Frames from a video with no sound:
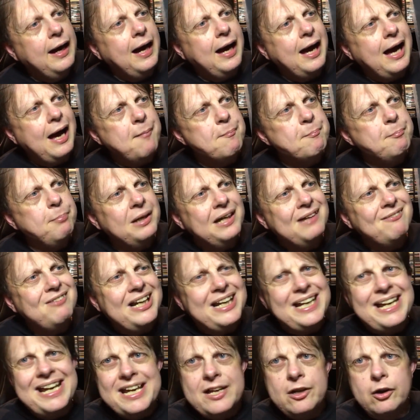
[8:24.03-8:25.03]
But if
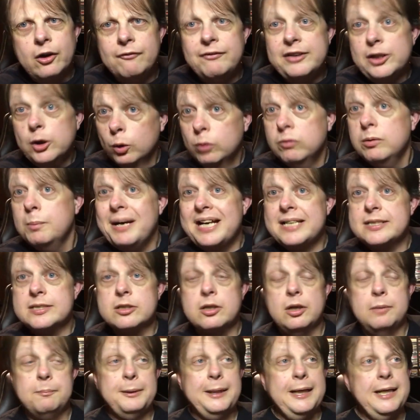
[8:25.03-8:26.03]
any, he got the All The Best
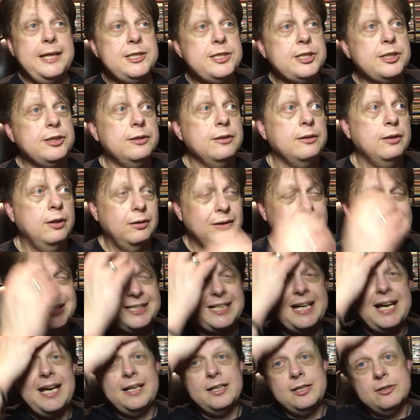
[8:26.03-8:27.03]
compilation on
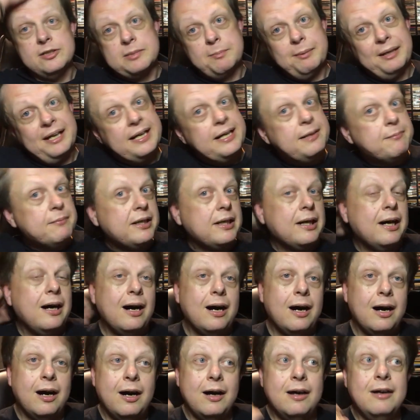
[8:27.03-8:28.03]
cassette and used to play it in the
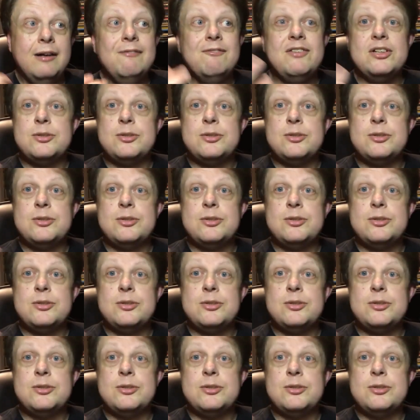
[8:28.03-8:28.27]
car.